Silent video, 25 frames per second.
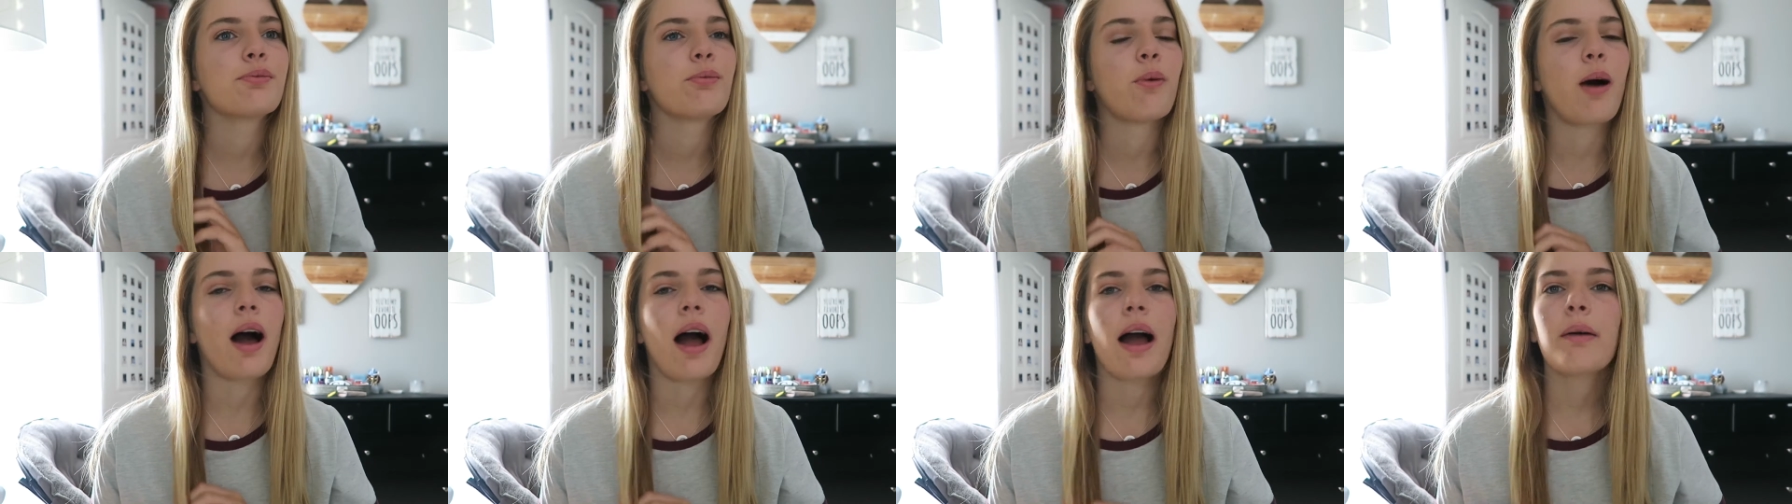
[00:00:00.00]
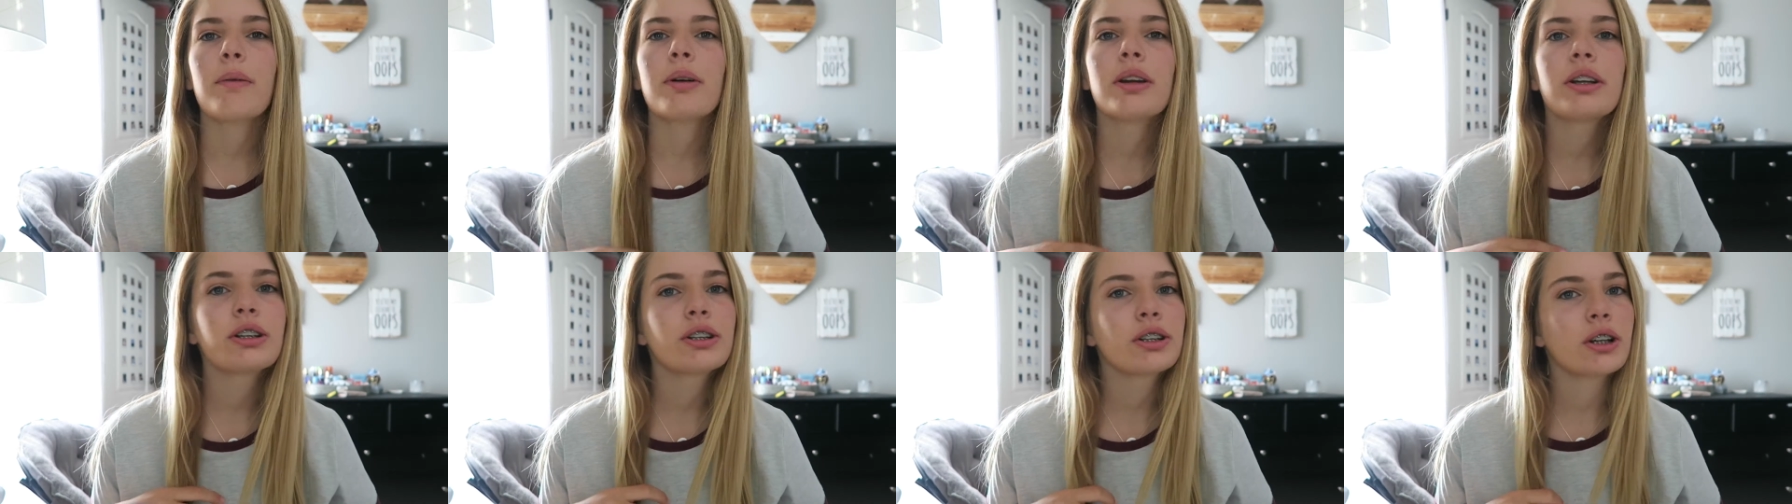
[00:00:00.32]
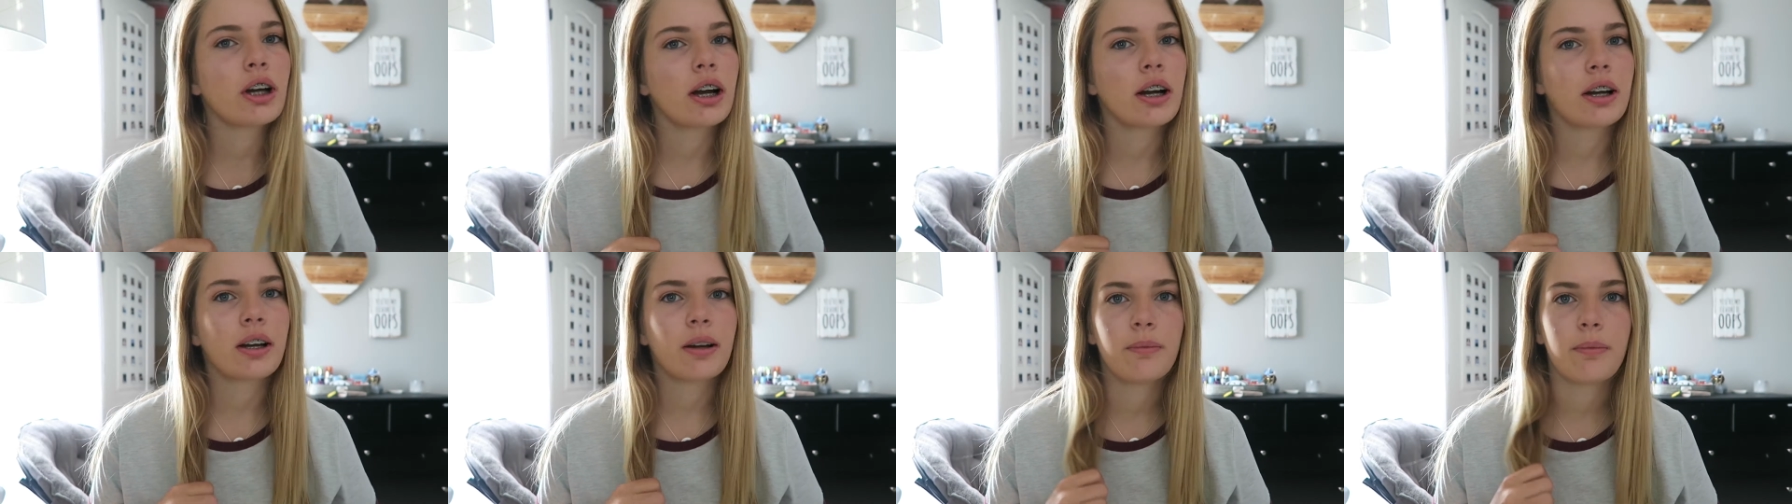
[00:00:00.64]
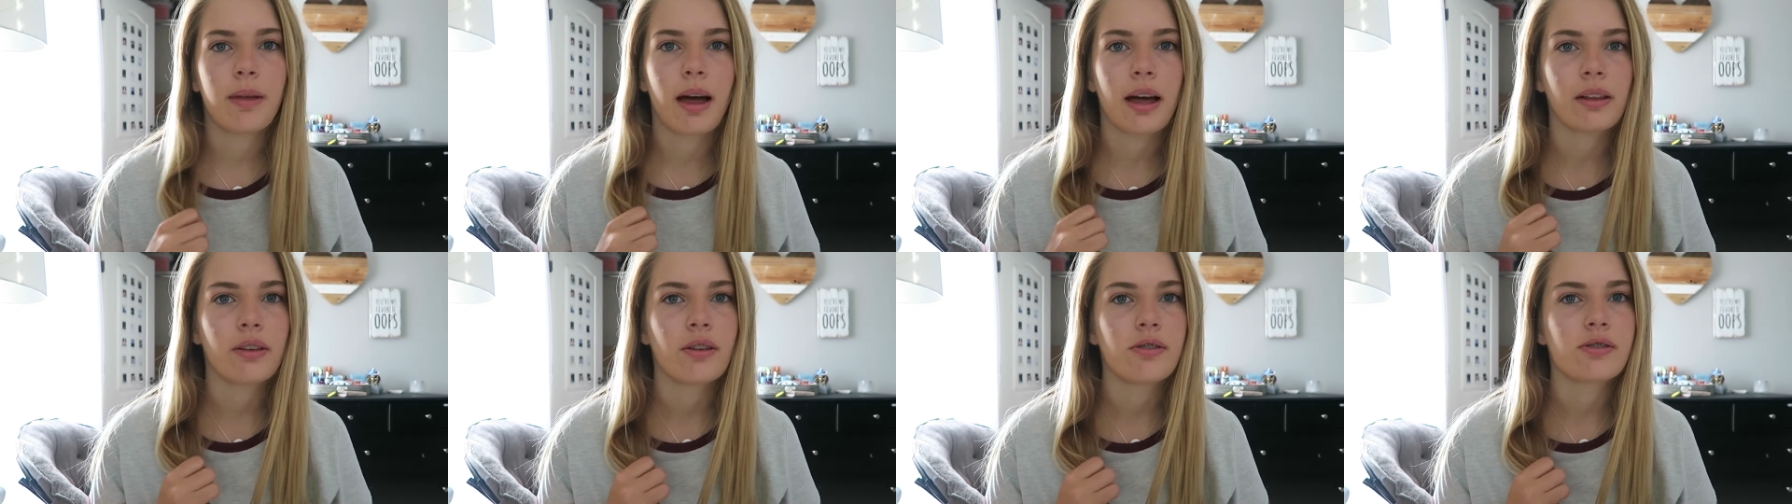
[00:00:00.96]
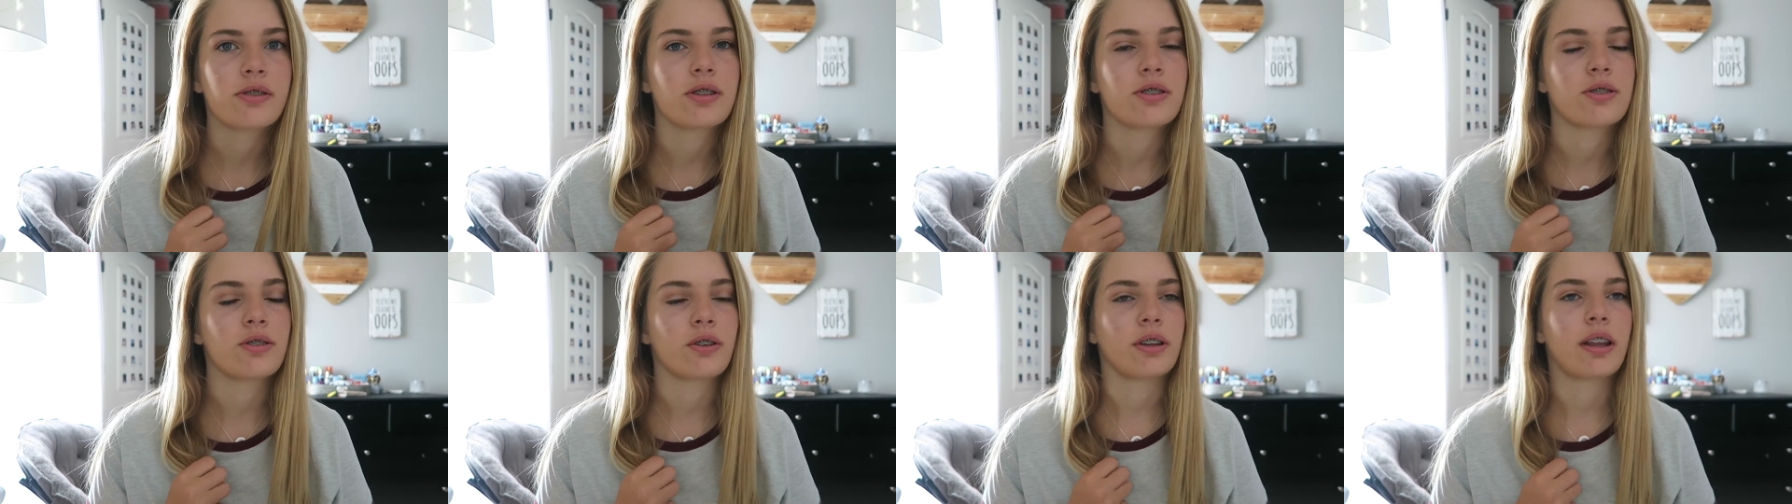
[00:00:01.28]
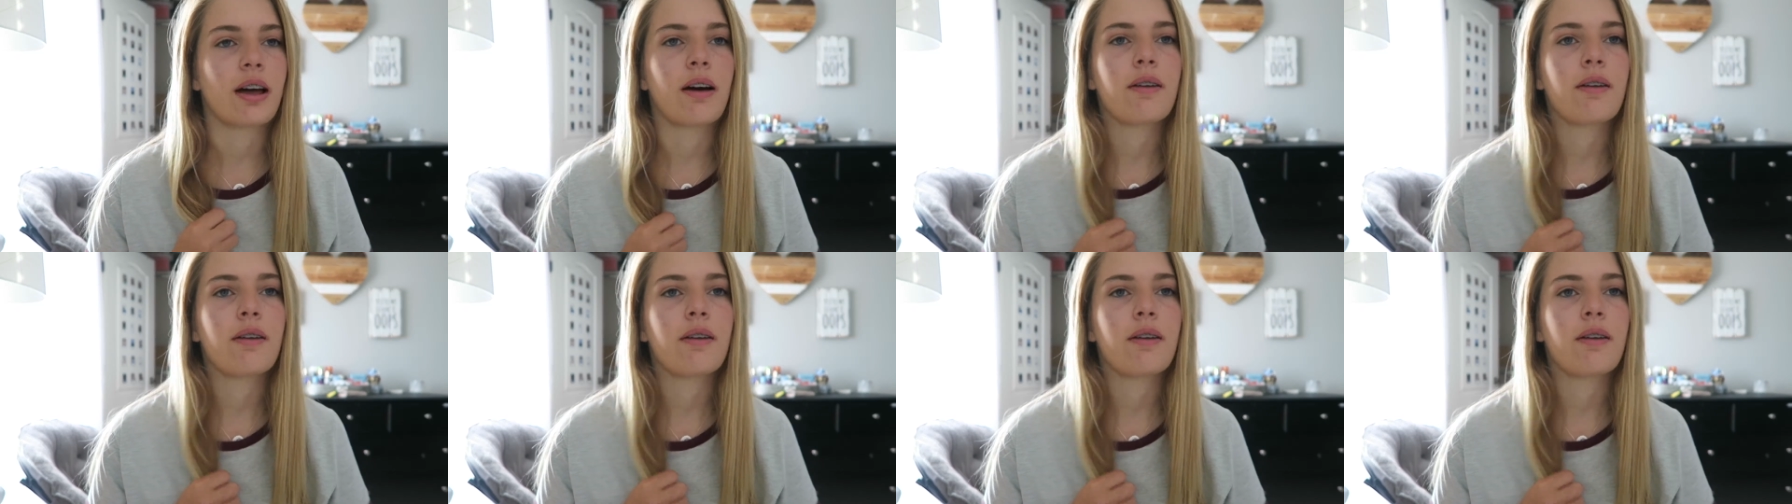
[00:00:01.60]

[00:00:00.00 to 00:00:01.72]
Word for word: Why would a shark come that close to shore?